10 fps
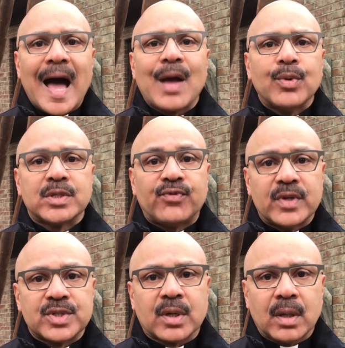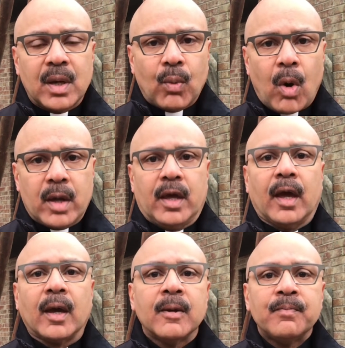I was physically
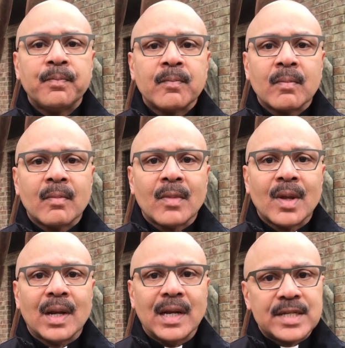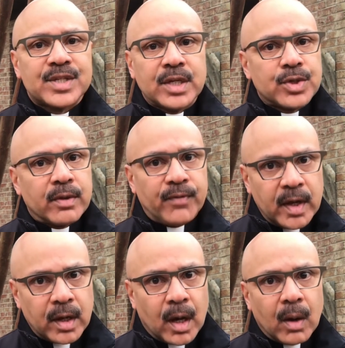walking. Listening to the
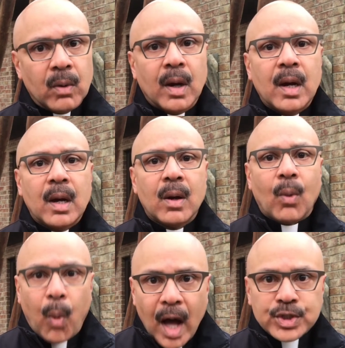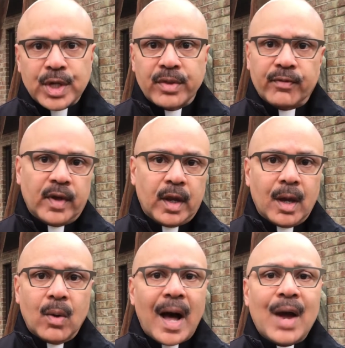video, watching the
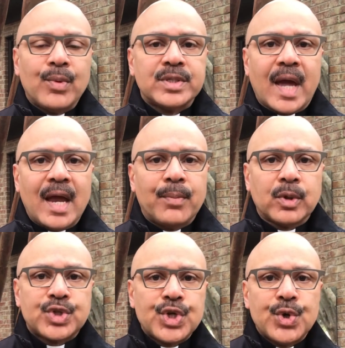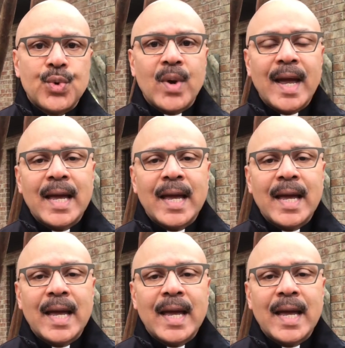video, I was able to